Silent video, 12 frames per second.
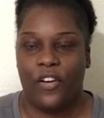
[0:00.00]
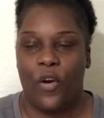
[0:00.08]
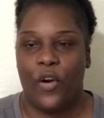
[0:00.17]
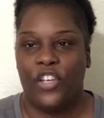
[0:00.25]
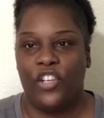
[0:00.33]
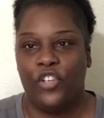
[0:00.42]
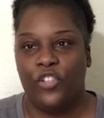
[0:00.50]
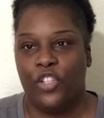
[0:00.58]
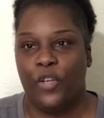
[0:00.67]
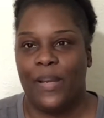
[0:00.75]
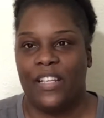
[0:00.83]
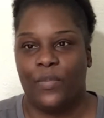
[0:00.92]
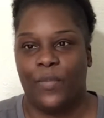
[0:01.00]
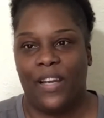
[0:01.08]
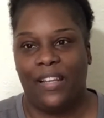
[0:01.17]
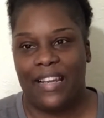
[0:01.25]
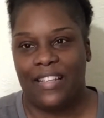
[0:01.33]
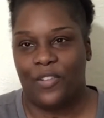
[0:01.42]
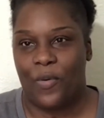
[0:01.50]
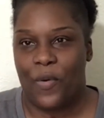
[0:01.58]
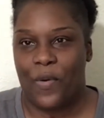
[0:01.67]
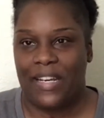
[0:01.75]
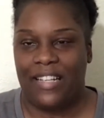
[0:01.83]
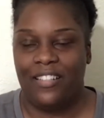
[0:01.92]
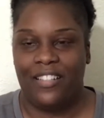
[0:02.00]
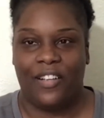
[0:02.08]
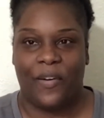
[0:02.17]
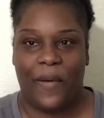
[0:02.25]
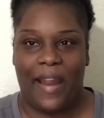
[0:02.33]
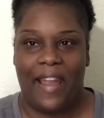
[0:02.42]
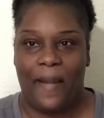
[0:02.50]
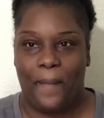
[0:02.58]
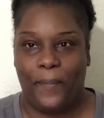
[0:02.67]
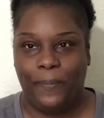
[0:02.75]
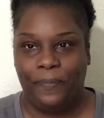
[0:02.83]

on YouTube as well as on Instagram.